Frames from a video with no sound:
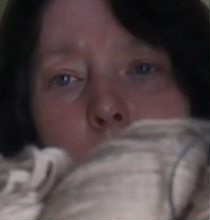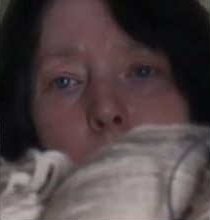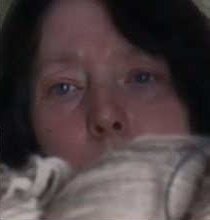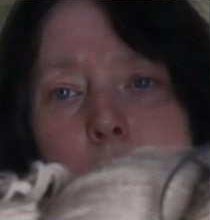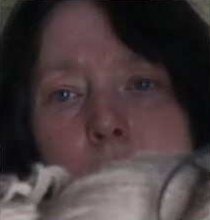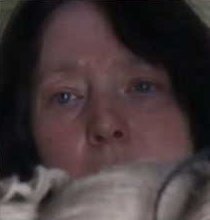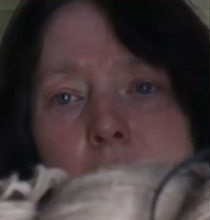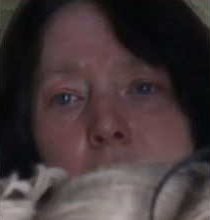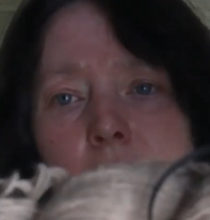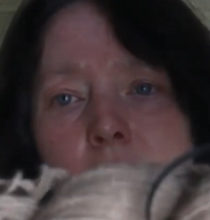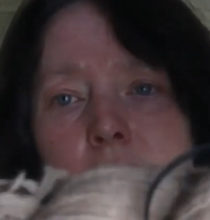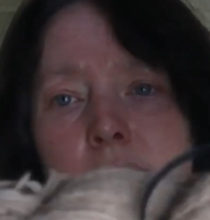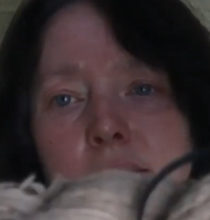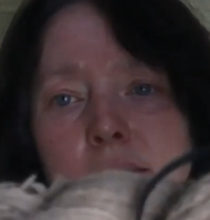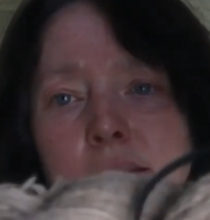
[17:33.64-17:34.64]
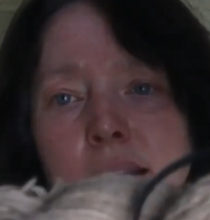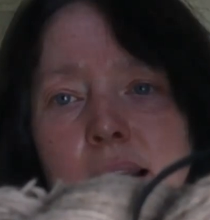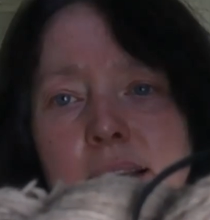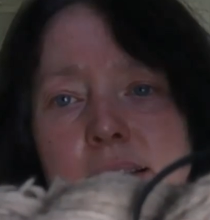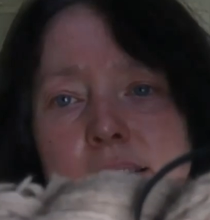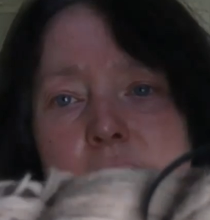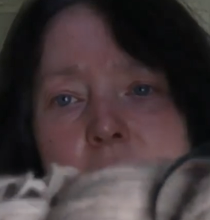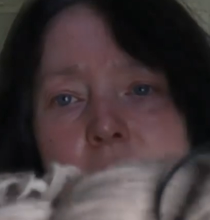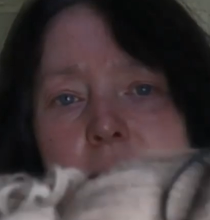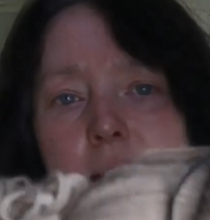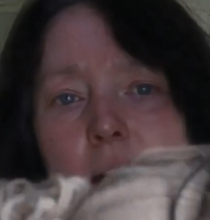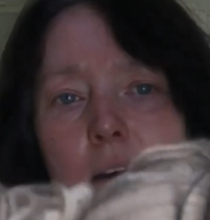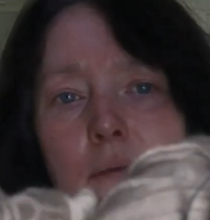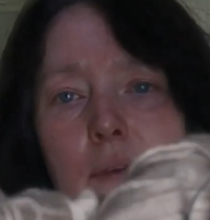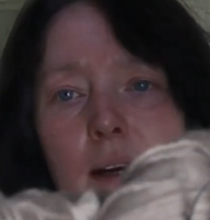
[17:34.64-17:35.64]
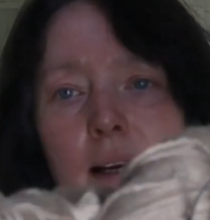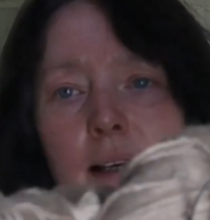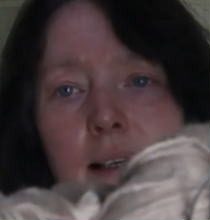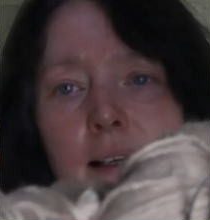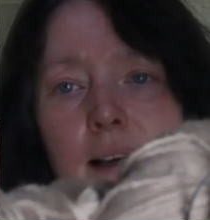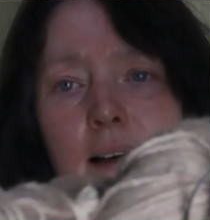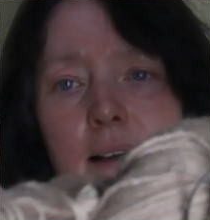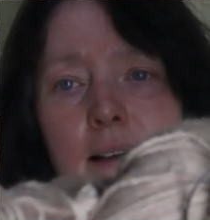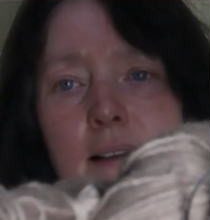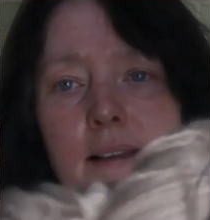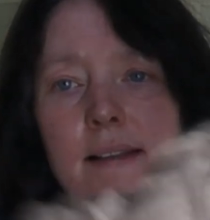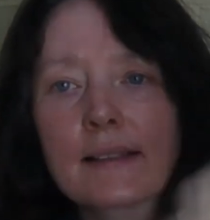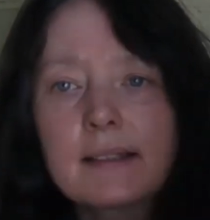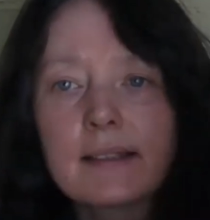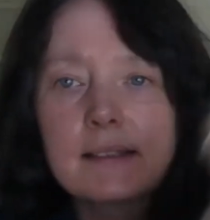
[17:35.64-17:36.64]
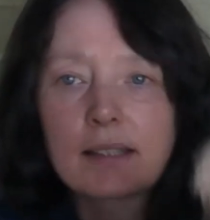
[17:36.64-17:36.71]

but yeah, it's turned out really nice.